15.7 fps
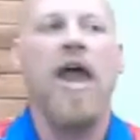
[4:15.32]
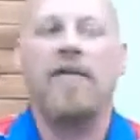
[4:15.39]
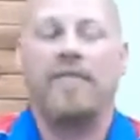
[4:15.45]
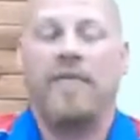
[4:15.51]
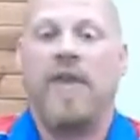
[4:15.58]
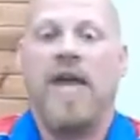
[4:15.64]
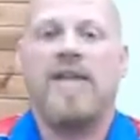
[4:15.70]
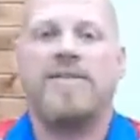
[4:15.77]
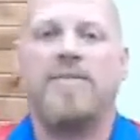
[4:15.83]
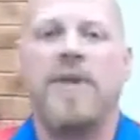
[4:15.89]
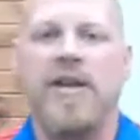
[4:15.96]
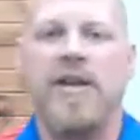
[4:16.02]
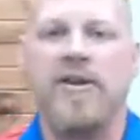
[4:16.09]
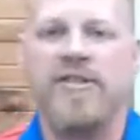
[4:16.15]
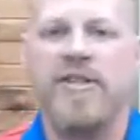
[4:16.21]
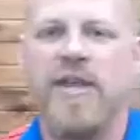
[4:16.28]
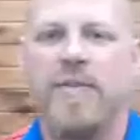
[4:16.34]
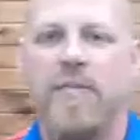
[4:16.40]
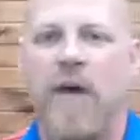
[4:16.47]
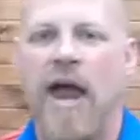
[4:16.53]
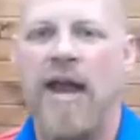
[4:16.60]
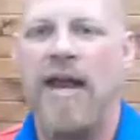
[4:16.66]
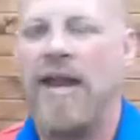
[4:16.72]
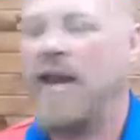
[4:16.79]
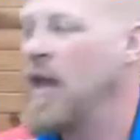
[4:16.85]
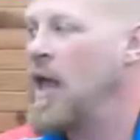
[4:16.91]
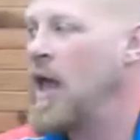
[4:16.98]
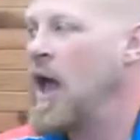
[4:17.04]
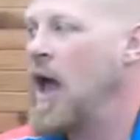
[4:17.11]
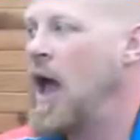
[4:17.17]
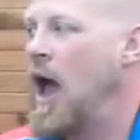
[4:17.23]
guys, I mean, here's the thing behind it.
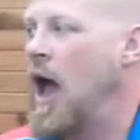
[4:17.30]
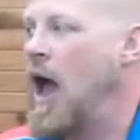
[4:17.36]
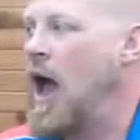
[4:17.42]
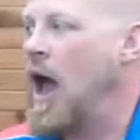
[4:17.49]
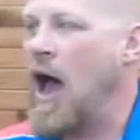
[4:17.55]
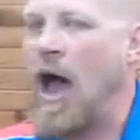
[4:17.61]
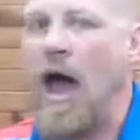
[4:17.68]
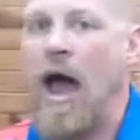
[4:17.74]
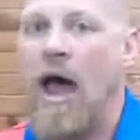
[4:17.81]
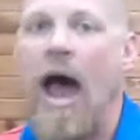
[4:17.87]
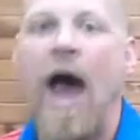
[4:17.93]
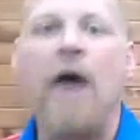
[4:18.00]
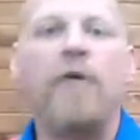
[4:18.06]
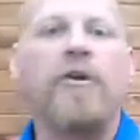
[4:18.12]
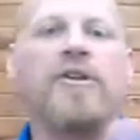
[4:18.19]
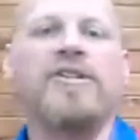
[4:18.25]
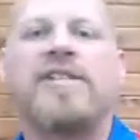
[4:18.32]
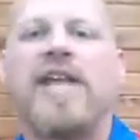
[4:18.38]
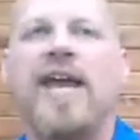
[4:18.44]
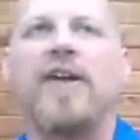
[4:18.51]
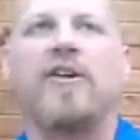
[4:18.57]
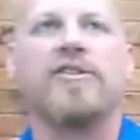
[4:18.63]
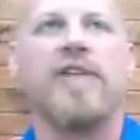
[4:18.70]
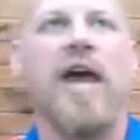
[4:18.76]
Out-of-staters. I